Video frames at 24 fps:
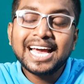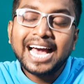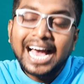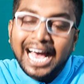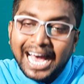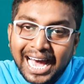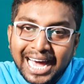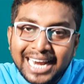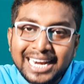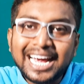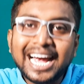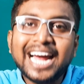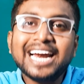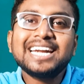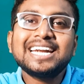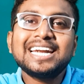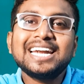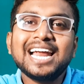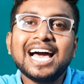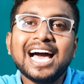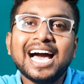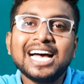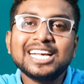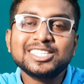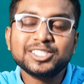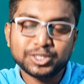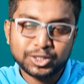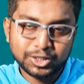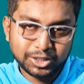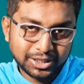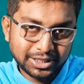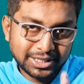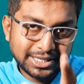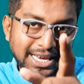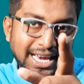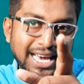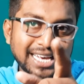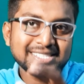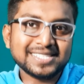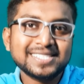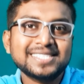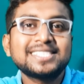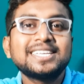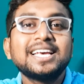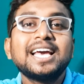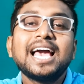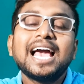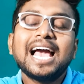And at last,
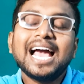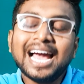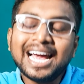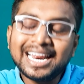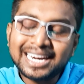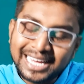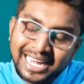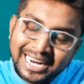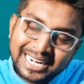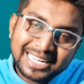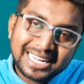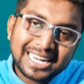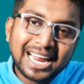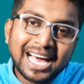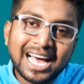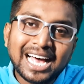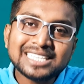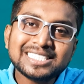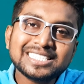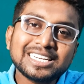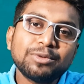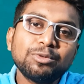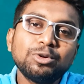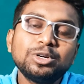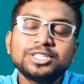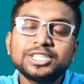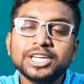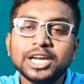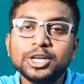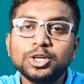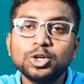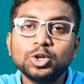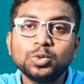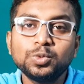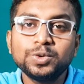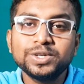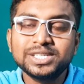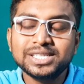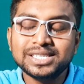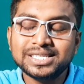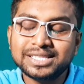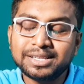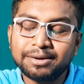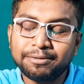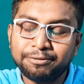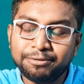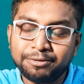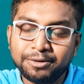yes, and at last, I will tell you which is
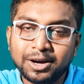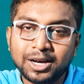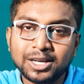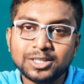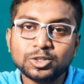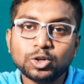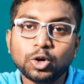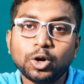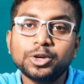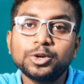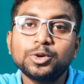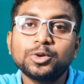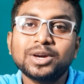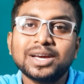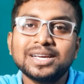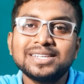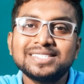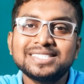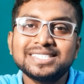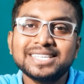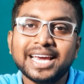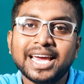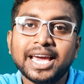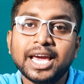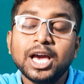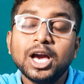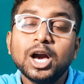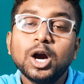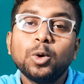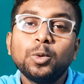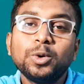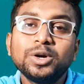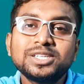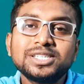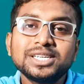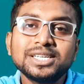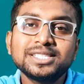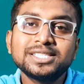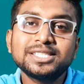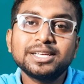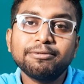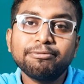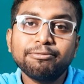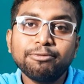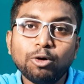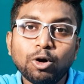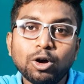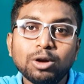the first or you can say which is the
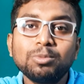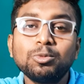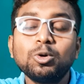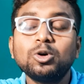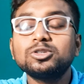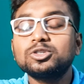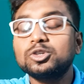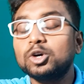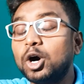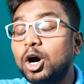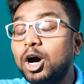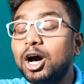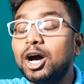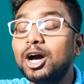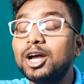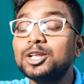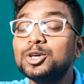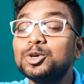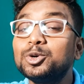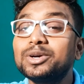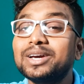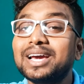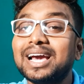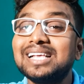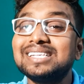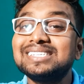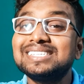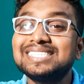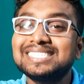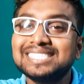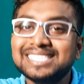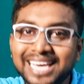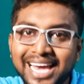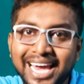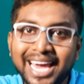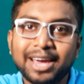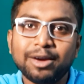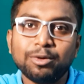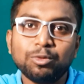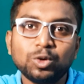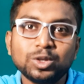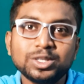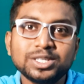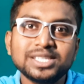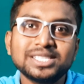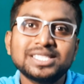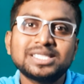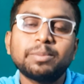foremost or you can say
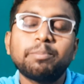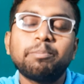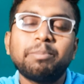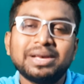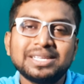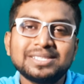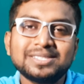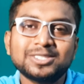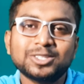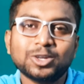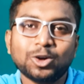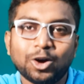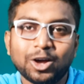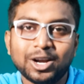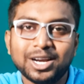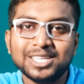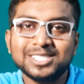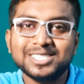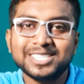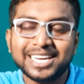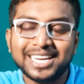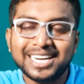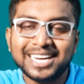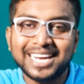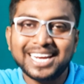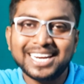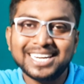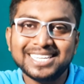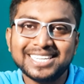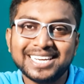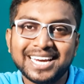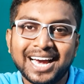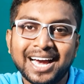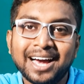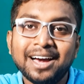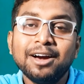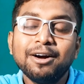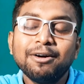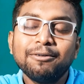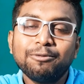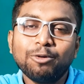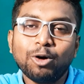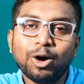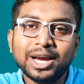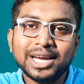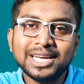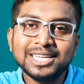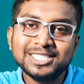which is the best college in India
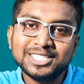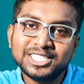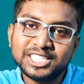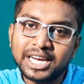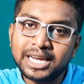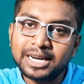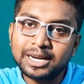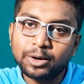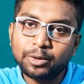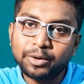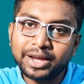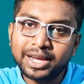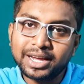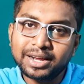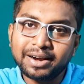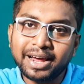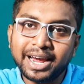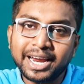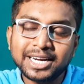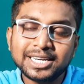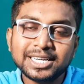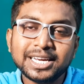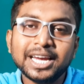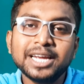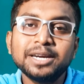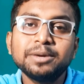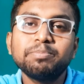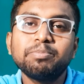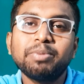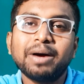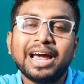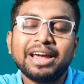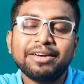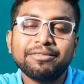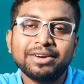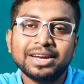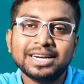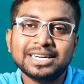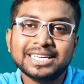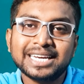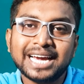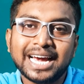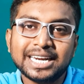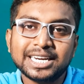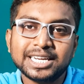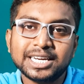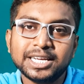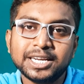for engineering, right? In private
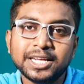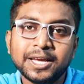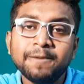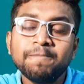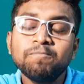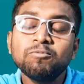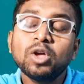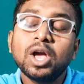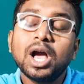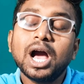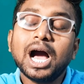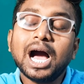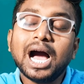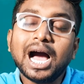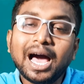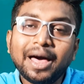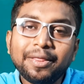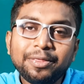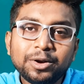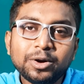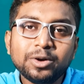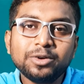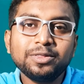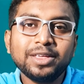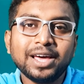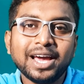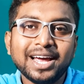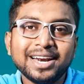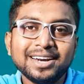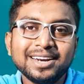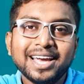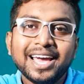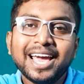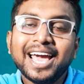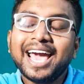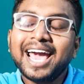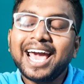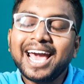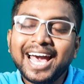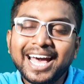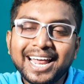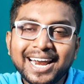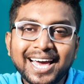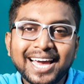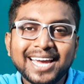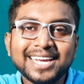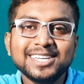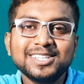category other than
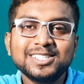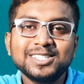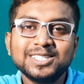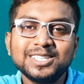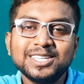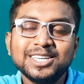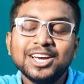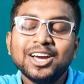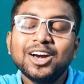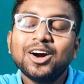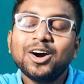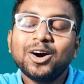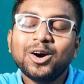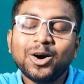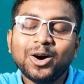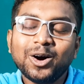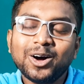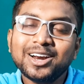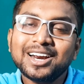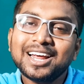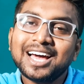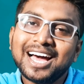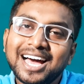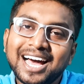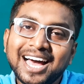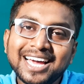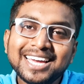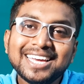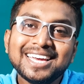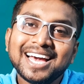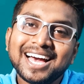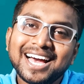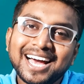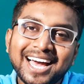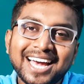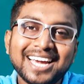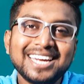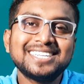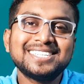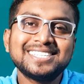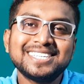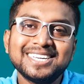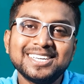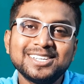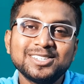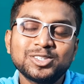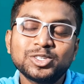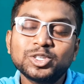NIT or
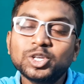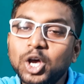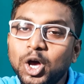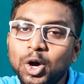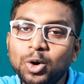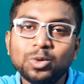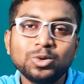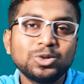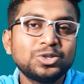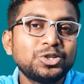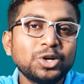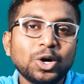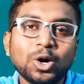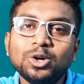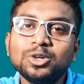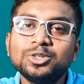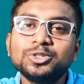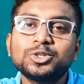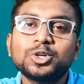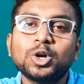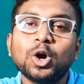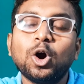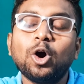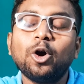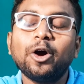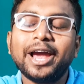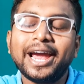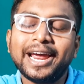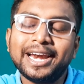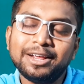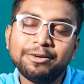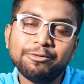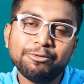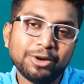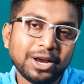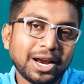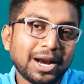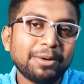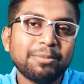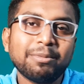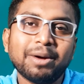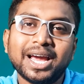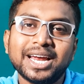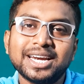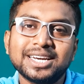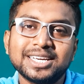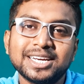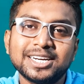IIT. So don't go anywhere,
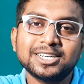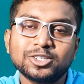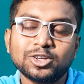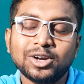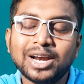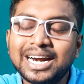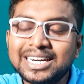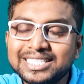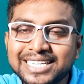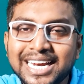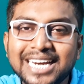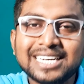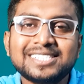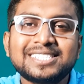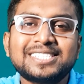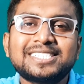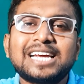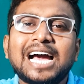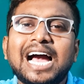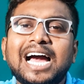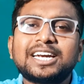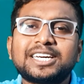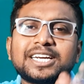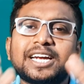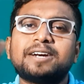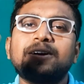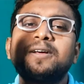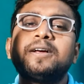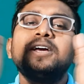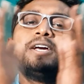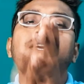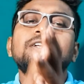my dear. So let's get started.